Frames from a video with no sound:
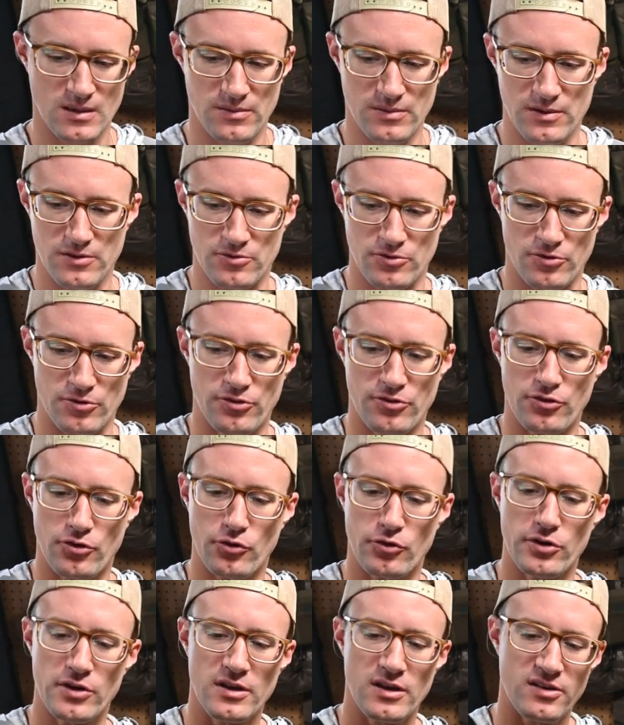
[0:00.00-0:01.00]
These are
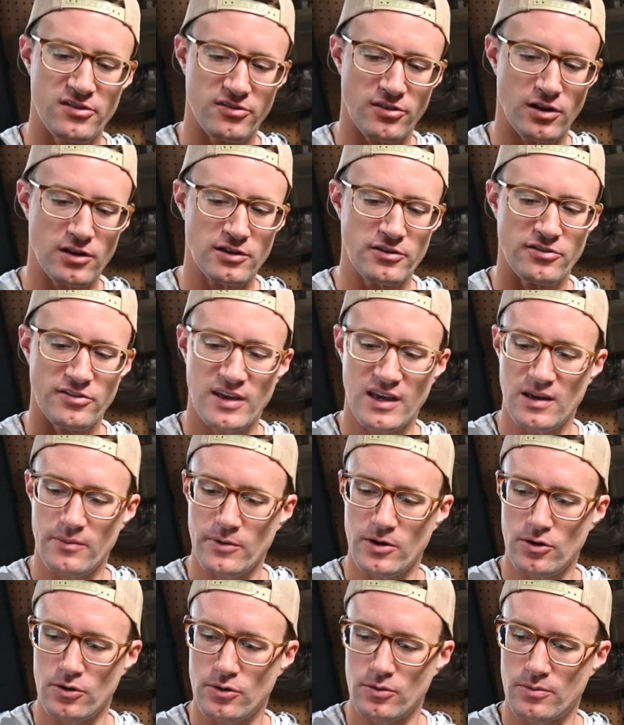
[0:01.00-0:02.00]
Scree Solace
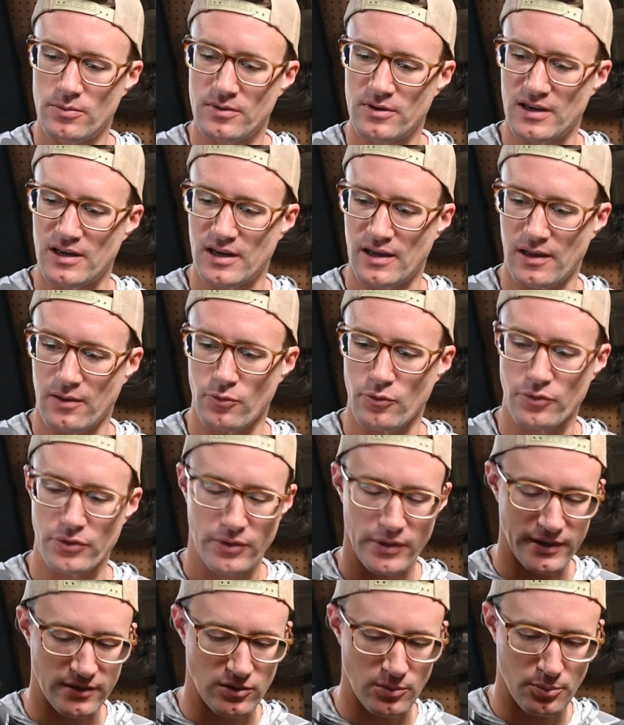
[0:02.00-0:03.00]
Camo. I really
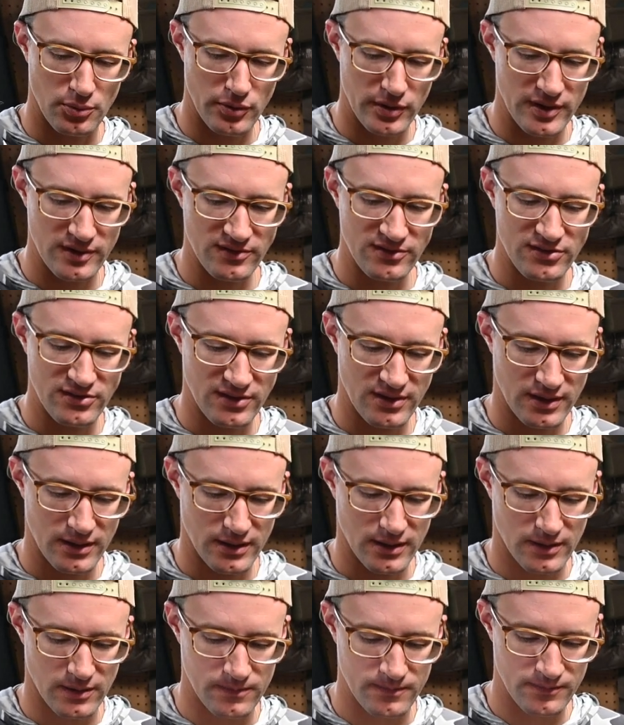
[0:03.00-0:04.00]
like the print.
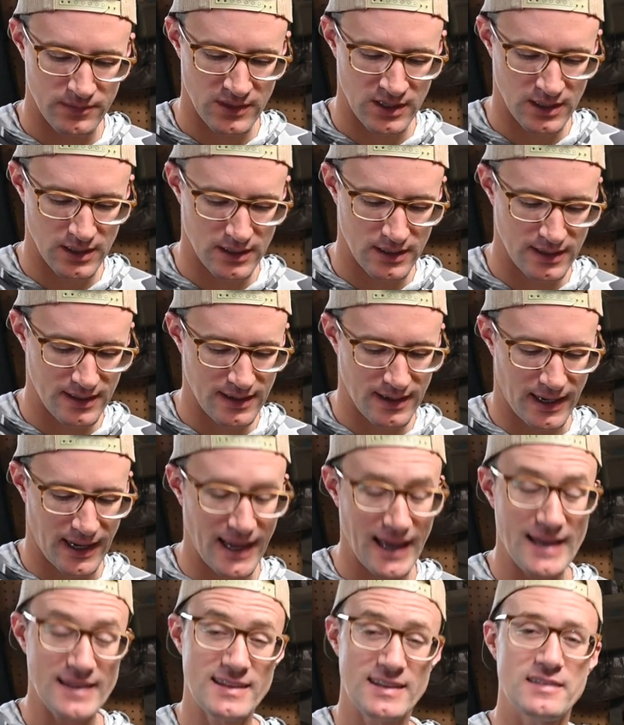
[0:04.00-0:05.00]
I
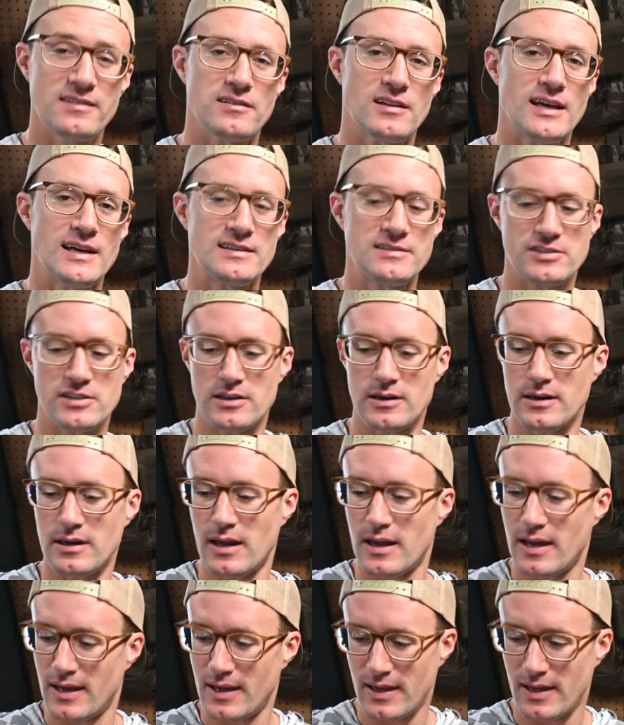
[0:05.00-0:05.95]
had these last year.